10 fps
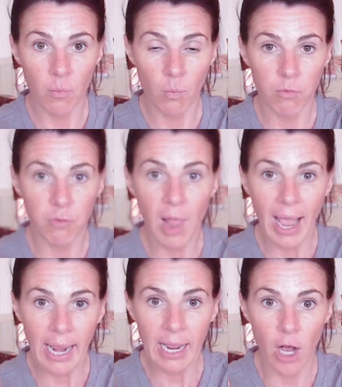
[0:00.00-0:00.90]

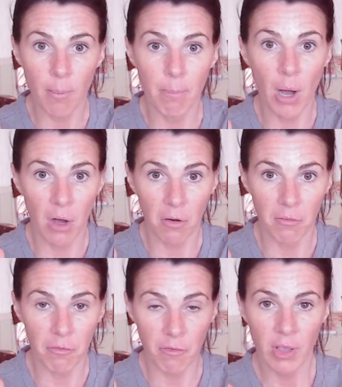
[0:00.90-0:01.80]
flying
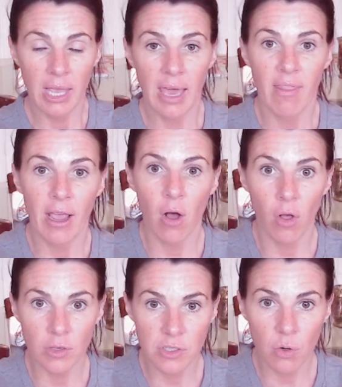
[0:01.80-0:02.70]
above, and they
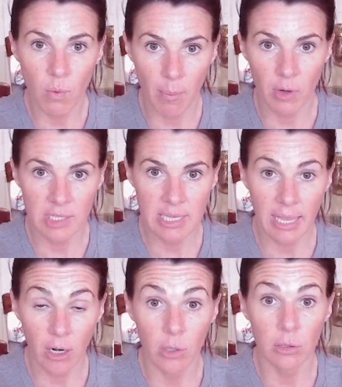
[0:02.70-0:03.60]
also
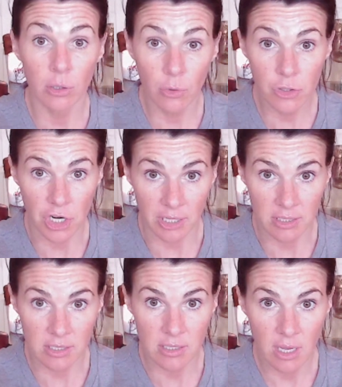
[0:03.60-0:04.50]
represent
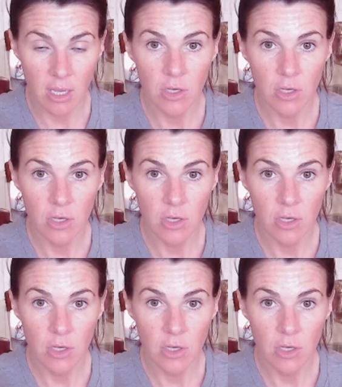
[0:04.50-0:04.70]
illusions.